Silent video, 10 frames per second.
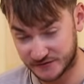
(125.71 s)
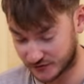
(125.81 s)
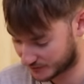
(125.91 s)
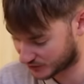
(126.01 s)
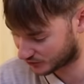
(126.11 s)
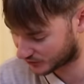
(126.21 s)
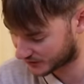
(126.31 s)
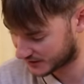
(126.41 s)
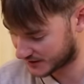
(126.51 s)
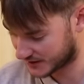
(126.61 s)
for a bulk
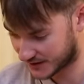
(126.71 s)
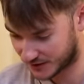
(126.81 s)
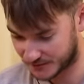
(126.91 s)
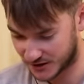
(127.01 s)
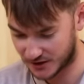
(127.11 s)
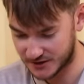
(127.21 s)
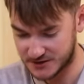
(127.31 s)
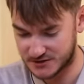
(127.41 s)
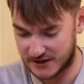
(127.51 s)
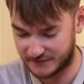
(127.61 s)
and number nine.
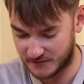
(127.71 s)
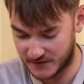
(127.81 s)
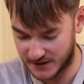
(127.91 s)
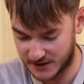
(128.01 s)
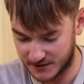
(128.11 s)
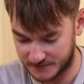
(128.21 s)
So I have them here.